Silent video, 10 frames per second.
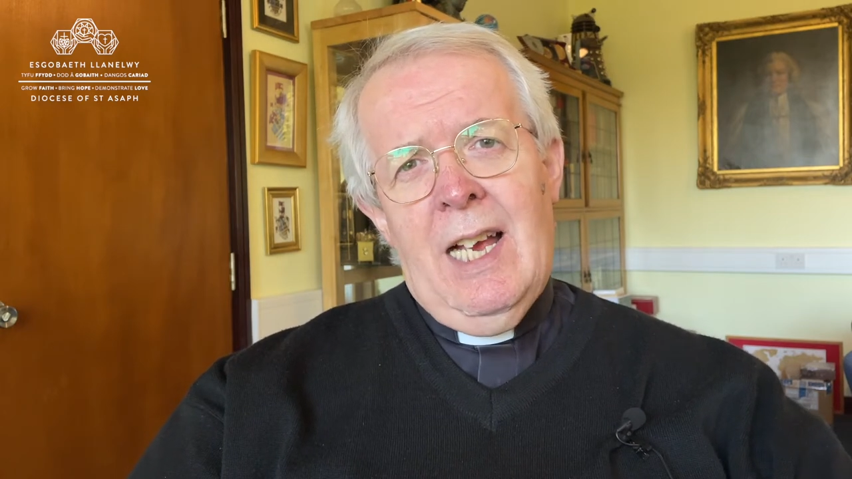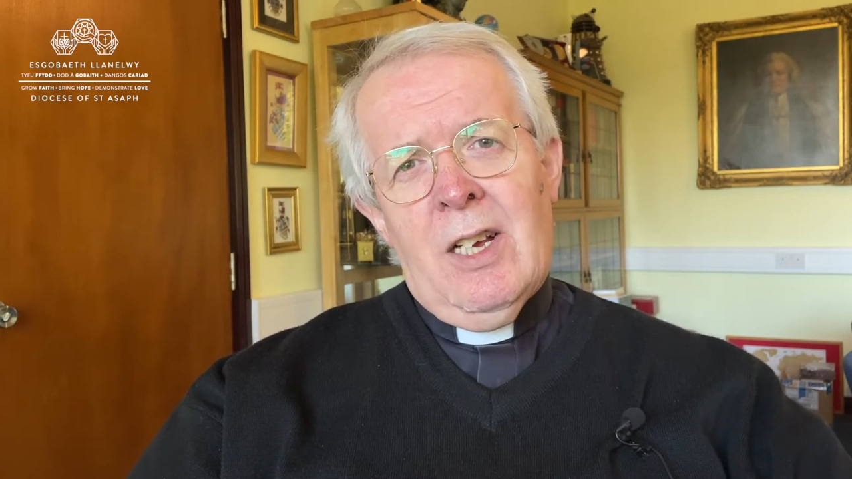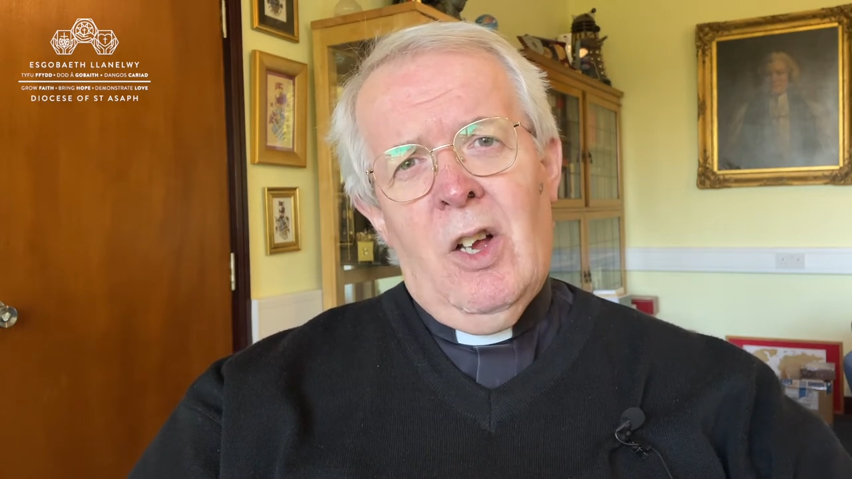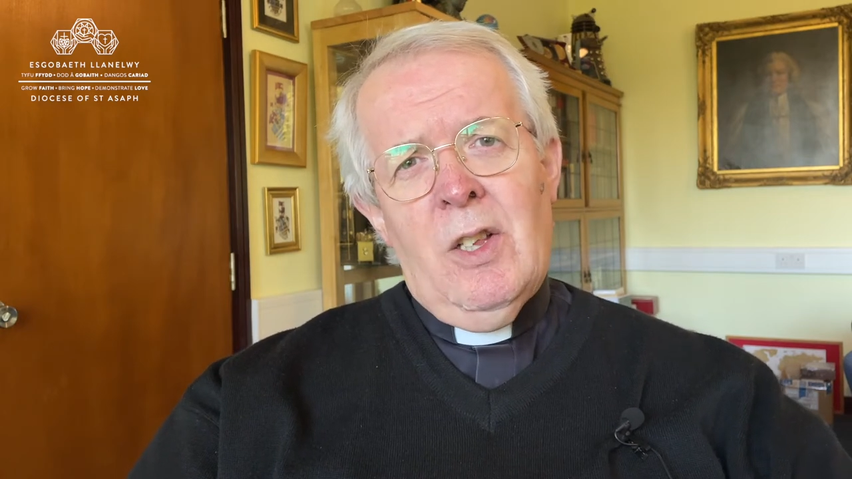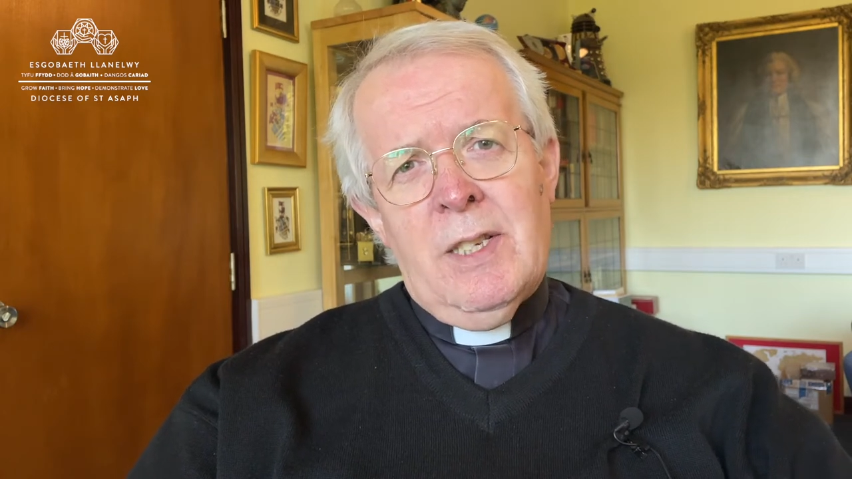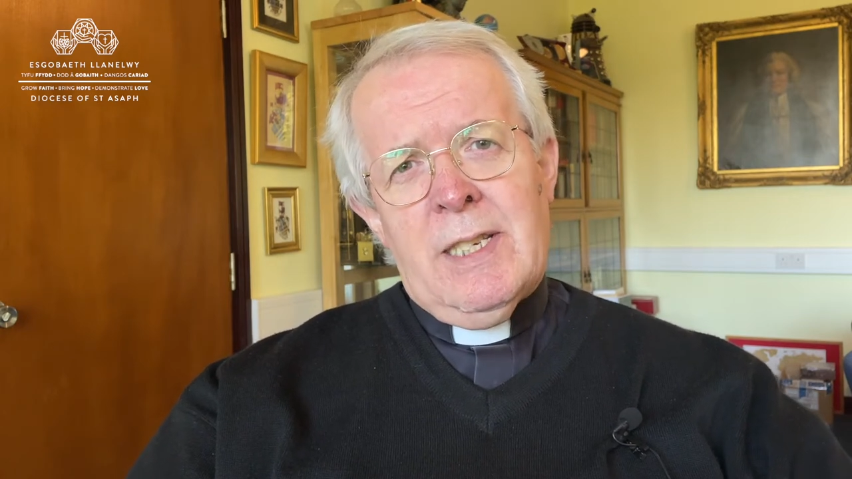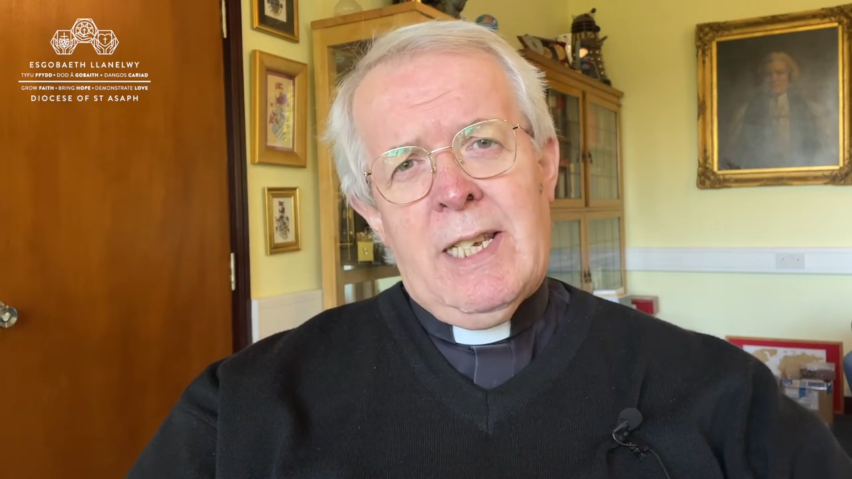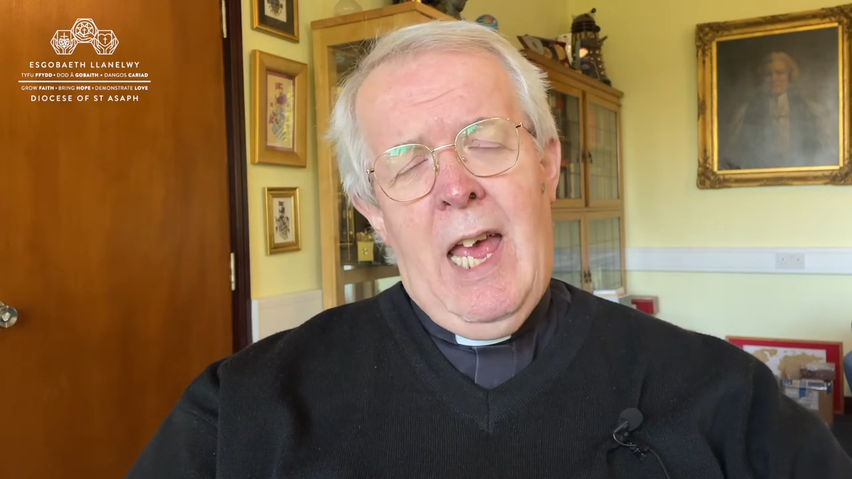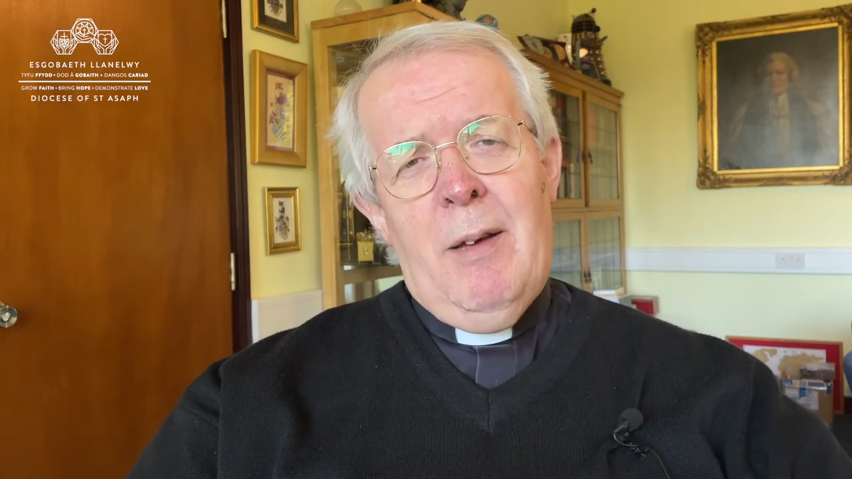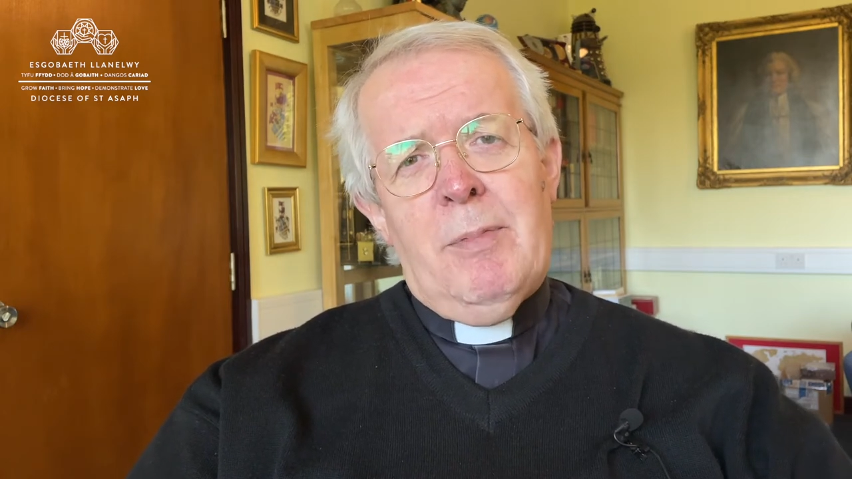a
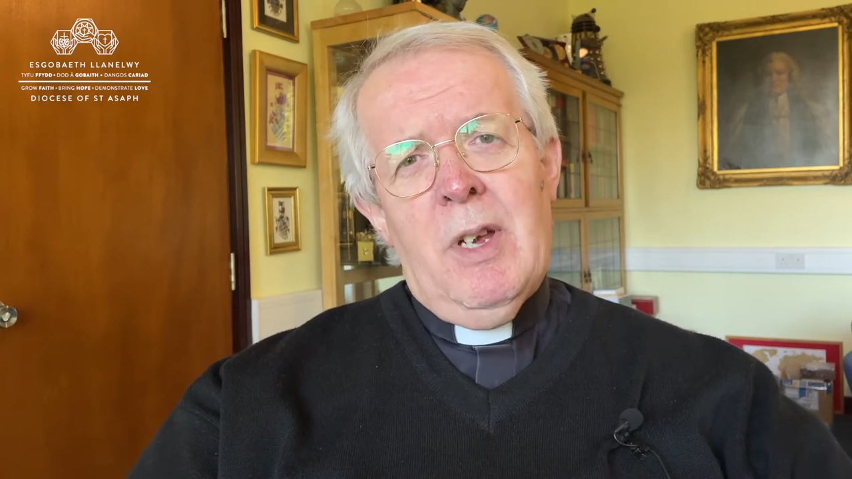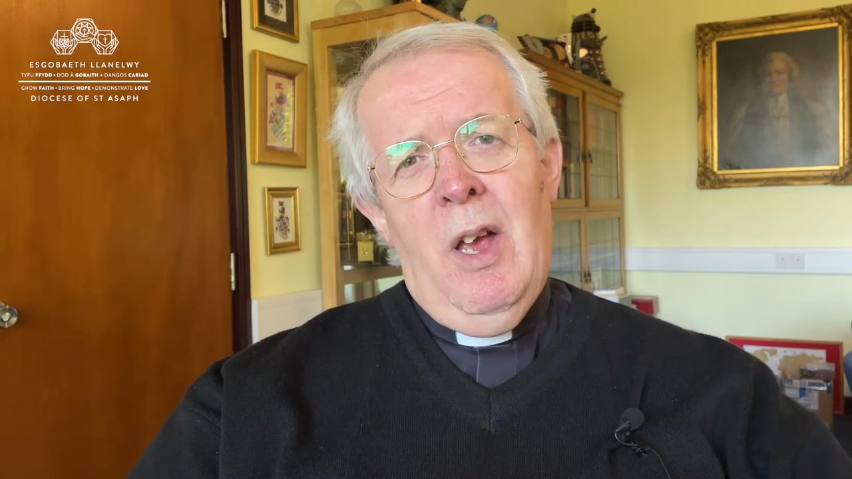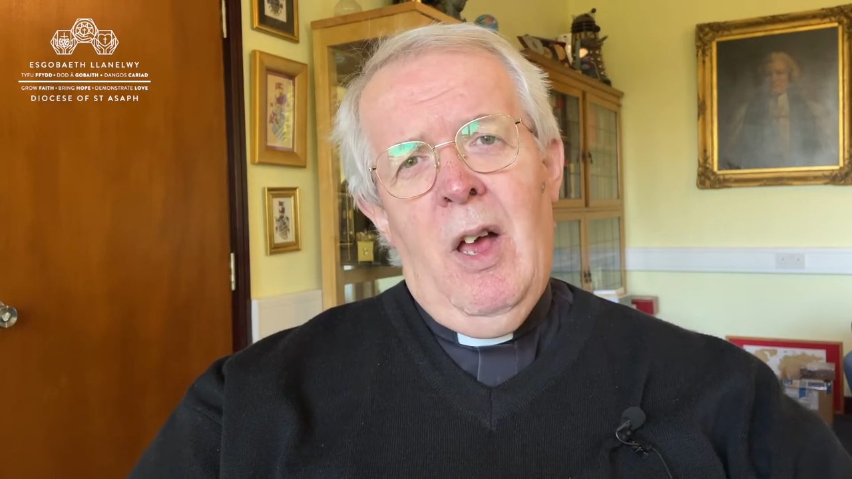concept